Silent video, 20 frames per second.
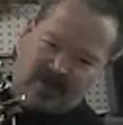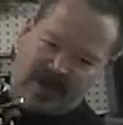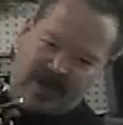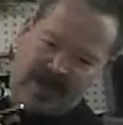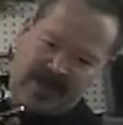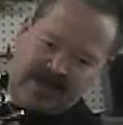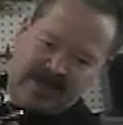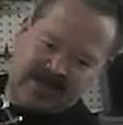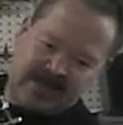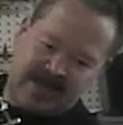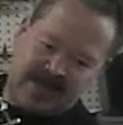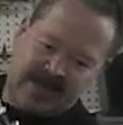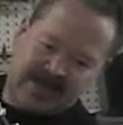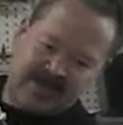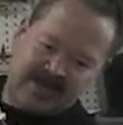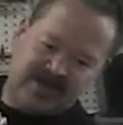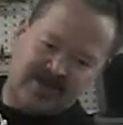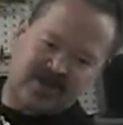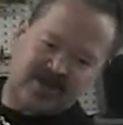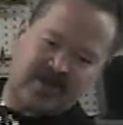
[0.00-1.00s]
rag is
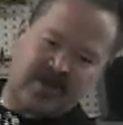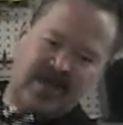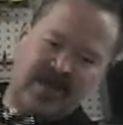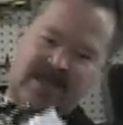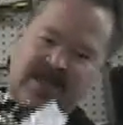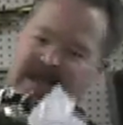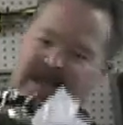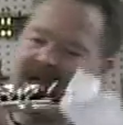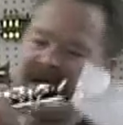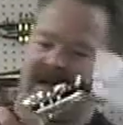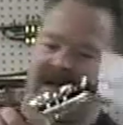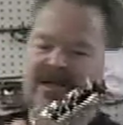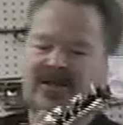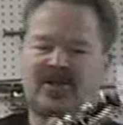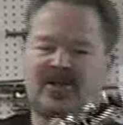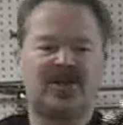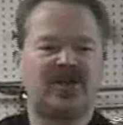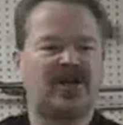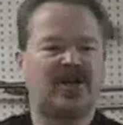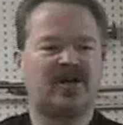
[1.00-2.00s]
nice and straight and hanging
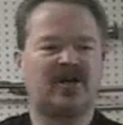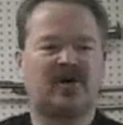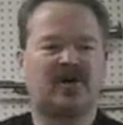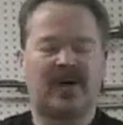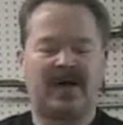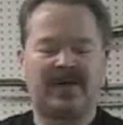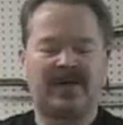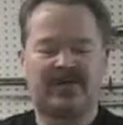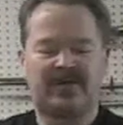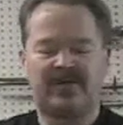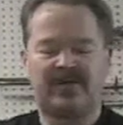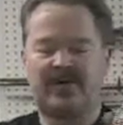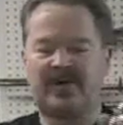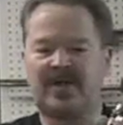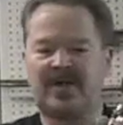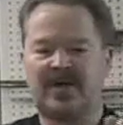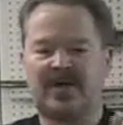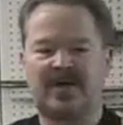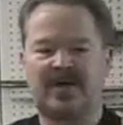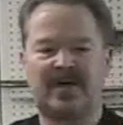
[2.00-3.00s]
good. I go right through
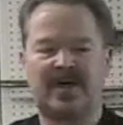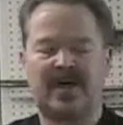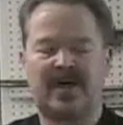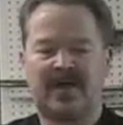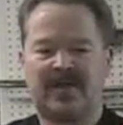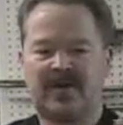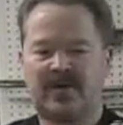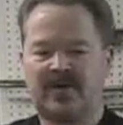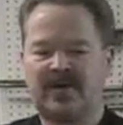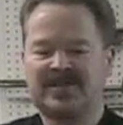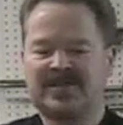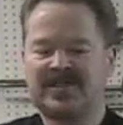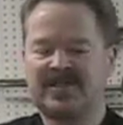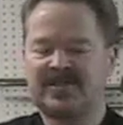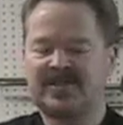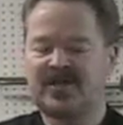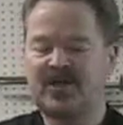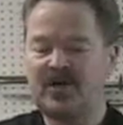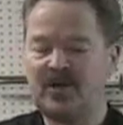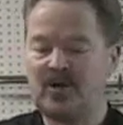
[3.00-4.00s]
there. There is
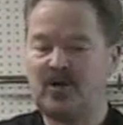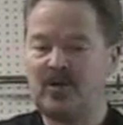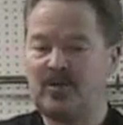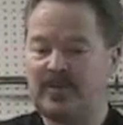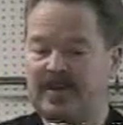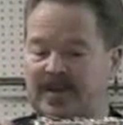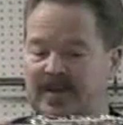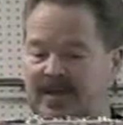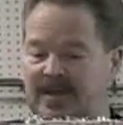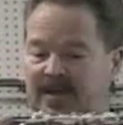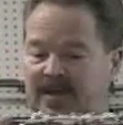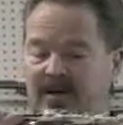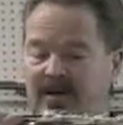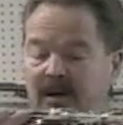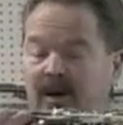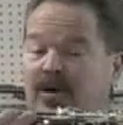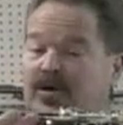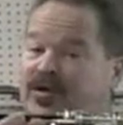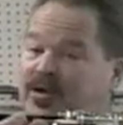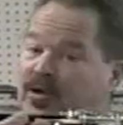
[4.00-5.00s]
a tube.
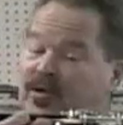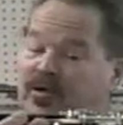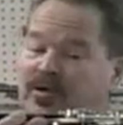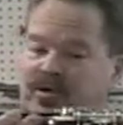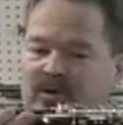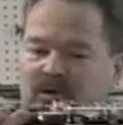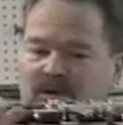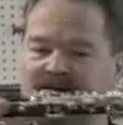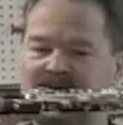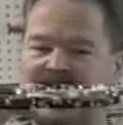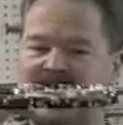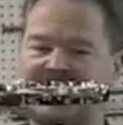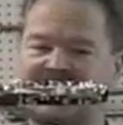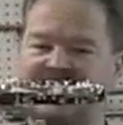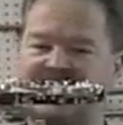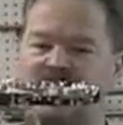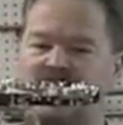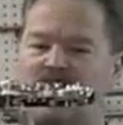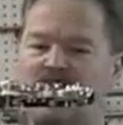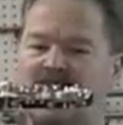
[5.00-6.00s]
There are two tubes,
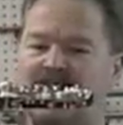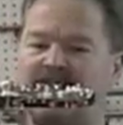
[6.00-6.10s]
actually,